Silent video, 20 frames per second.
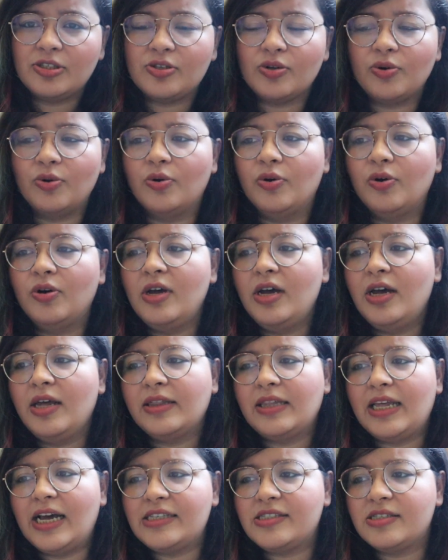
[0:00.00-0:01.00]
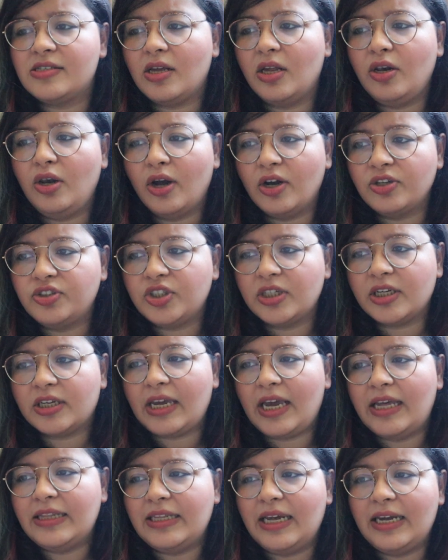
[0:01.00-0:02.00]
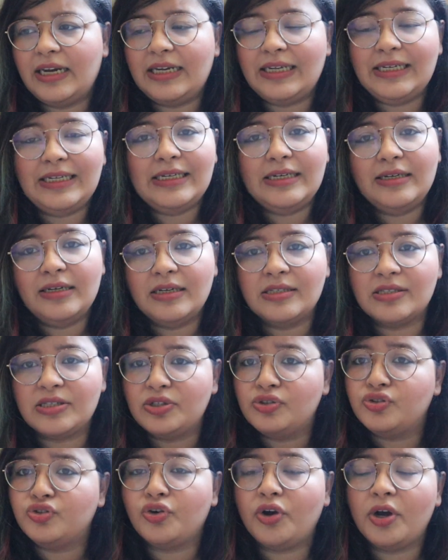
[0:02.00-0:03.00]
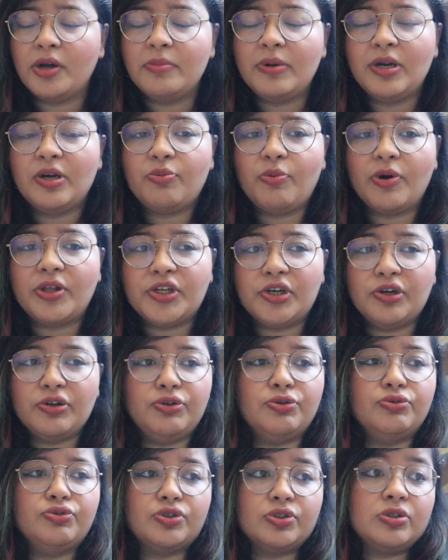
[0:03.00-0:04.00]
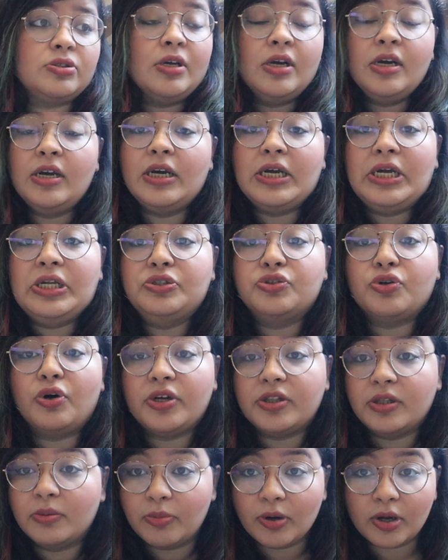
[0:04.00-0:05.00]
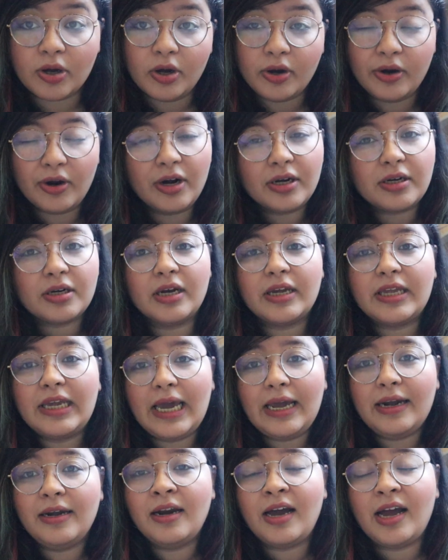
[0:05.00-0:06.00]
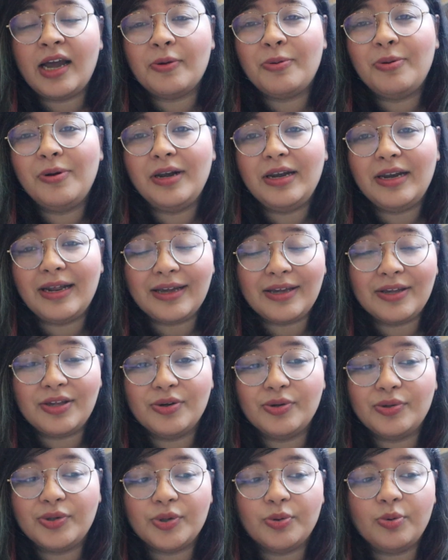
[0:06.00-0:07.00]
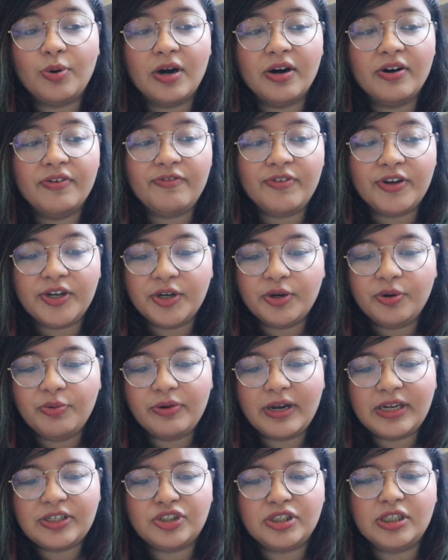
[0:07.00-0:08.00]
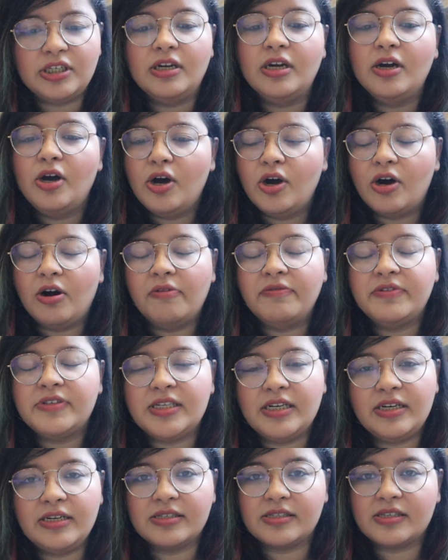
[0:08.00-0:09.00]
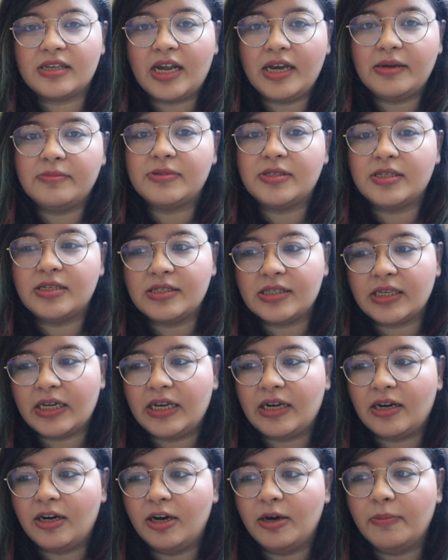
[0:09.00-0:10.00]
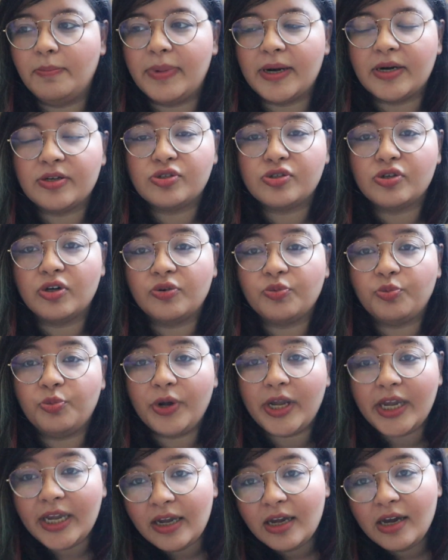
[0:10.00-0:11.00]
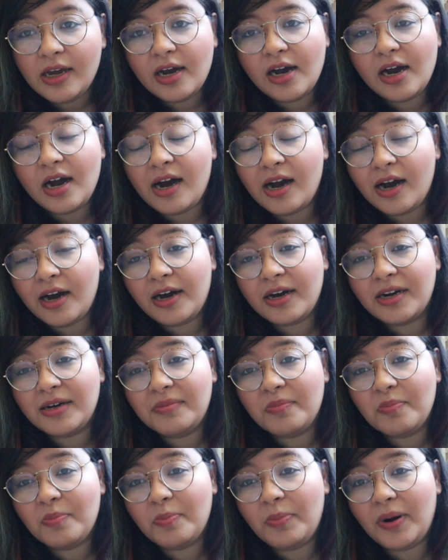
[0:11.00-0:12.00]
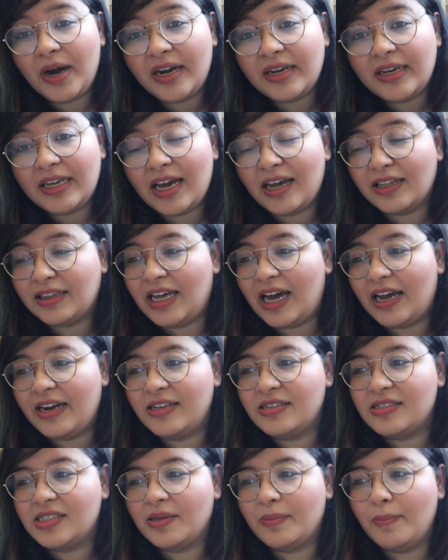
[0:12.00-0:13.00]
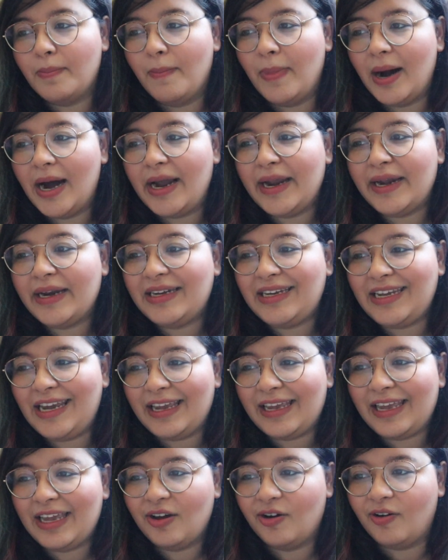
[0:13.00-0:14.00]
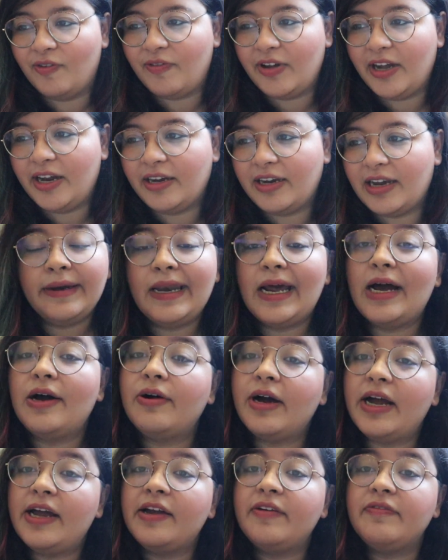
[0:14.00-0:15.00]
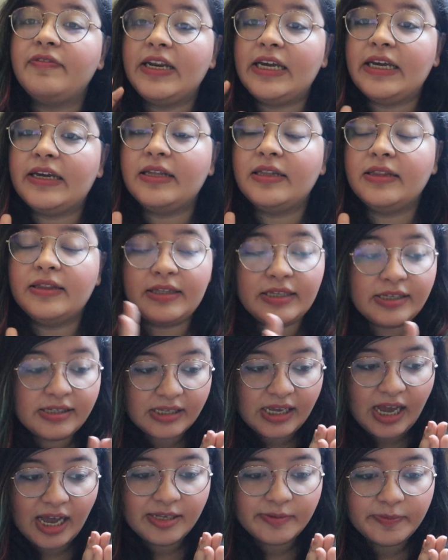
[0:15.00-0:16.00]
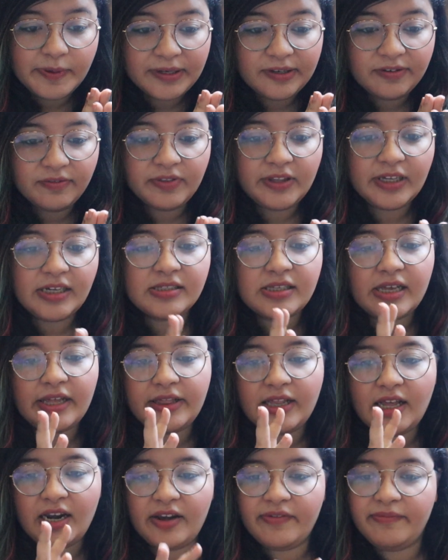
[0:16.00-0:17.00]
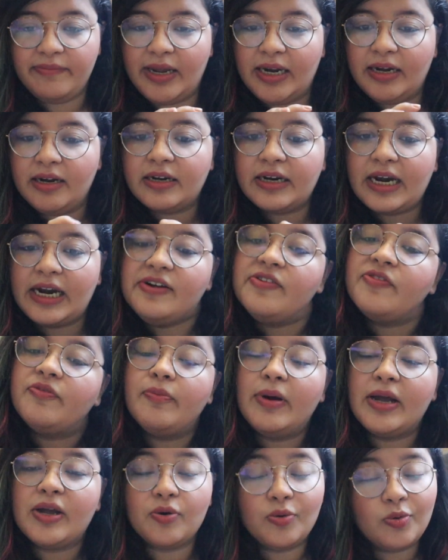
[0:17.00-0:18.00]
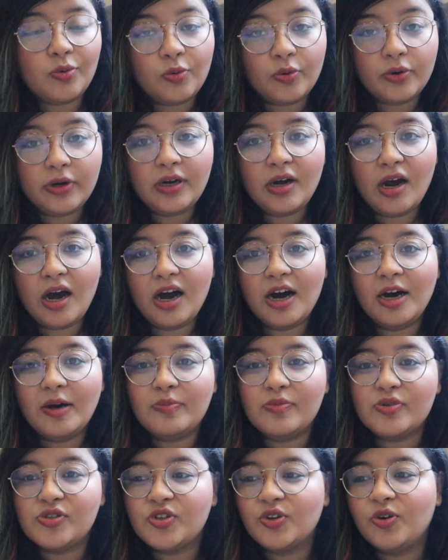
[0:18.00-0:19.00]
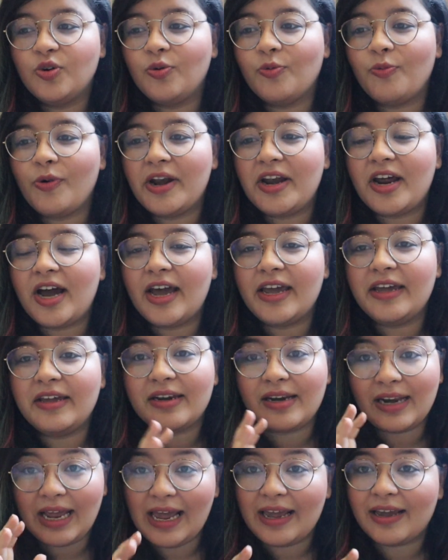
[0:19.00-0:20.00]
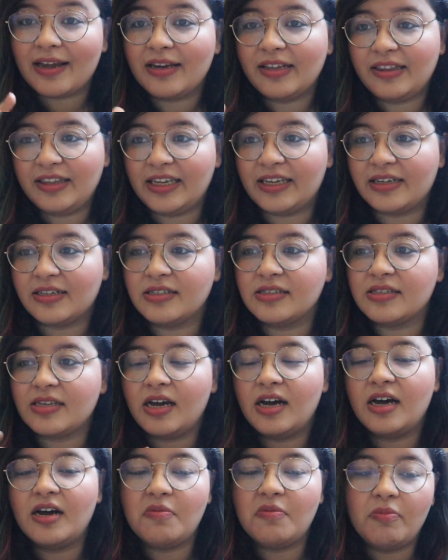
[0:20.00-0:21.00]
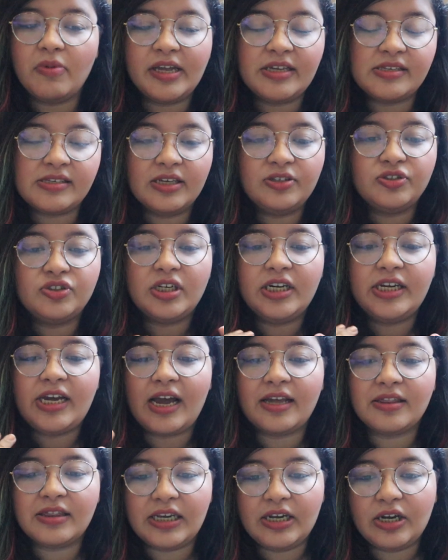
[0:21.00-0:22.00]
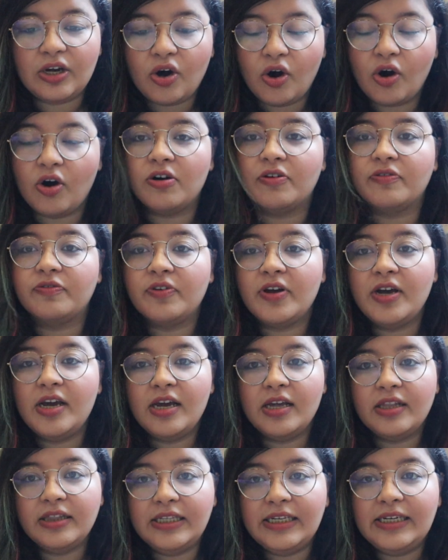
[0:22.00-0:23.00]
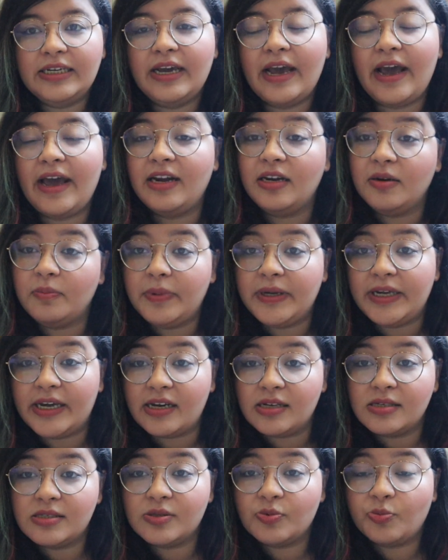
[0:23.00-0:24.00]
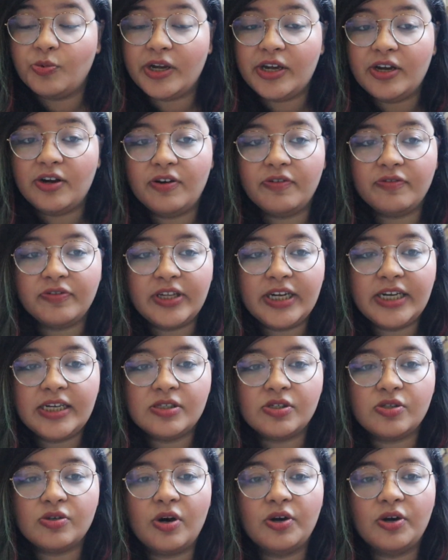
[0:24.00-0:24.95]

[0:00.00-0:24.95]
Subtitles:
So that's logic. And then E is enjoyment, whether you just enjoyed the book or not. Again, I will link you to her video where she obviously describes this in a better sort of way. But yeah, that is my taking of it. Now I have taken this aspect of things and then I've made it kind of my own. So when I rank things, essentially I think of the NPS way of things.